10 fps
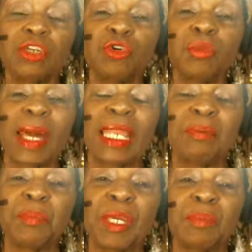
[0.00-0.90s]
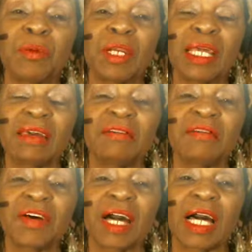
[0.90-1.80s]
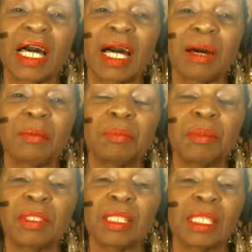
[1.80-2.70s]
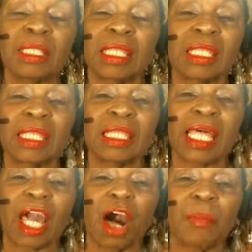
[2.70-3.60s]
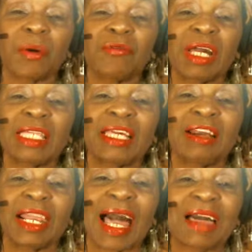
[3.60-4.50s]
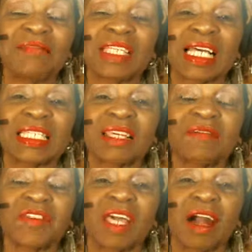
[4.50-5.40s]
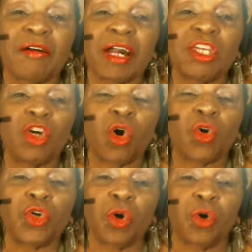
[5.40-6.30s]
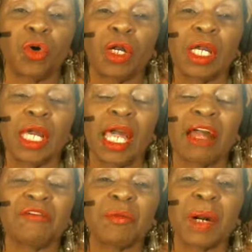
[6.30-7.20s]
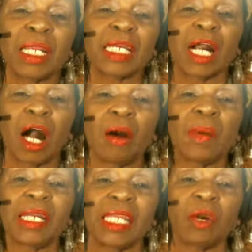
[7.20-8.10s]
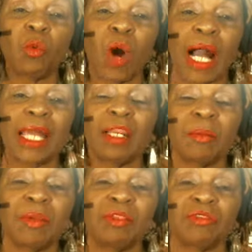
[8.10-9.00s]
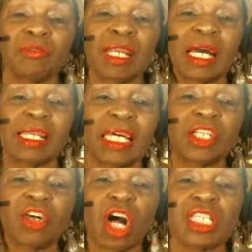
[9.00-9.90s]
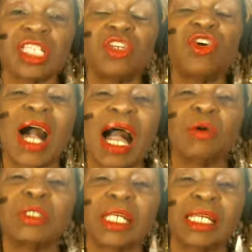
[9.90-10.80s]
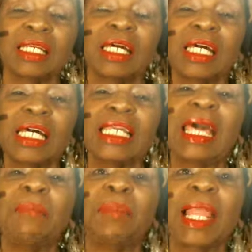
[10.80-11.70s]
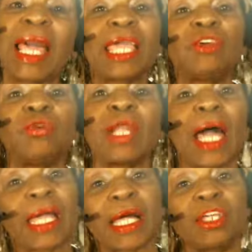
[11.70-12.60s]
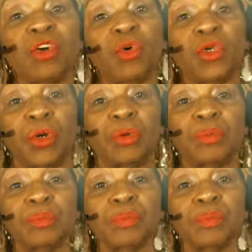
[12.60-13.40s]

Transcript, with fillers: Too many people live uh, they operate their lives as if they are a yo-yo. Everybody come and they wind up the thread and they toss you out and they play you like a yo-yo.